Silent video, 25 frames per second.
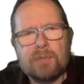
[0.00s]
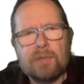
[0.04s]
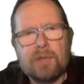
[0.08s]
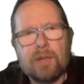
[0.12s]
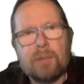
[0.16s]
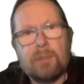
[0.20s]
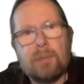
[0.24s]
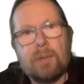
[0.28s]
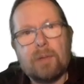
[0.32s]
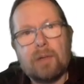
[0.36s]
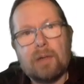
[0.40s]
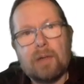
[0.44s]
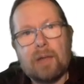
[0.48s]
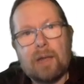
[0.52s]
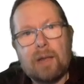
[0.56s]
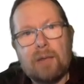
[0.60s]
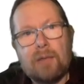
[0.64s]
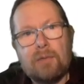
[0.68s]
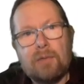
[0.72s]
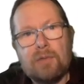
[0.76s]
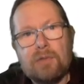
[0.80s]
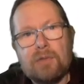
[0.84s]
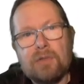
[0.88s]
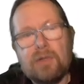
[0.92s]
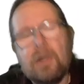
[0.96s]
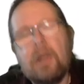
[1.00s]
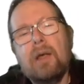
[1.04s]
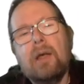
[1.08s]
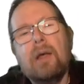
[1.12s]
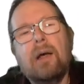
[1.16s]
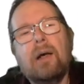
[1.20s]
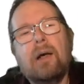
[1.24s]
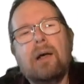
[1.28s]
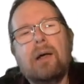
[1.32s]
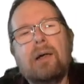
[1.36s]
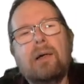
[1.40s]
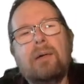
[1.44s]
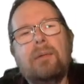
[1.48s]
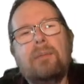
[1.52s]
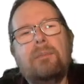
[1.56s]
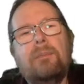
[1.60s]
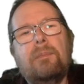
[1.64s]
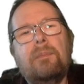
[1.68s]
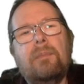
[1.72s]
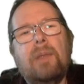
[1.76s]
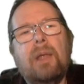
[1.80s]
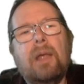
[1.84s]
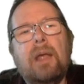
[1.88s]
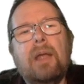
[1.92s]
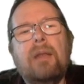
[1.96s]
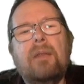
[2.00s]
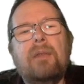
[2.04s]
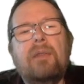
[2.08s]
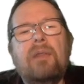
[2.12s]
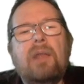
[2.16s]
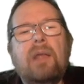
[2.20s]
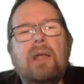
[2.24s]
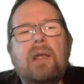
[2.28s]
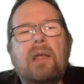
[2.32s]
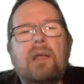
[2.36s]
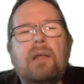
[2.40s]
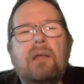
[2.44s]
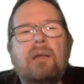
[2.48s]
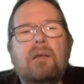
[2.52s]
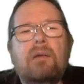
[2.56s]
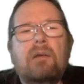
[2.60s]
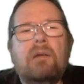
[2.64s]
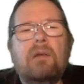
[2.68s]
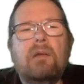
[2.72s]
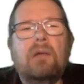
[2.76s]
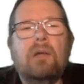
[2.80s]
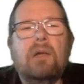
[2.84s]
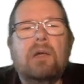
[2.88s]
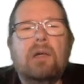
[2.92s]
up on Canvas. And then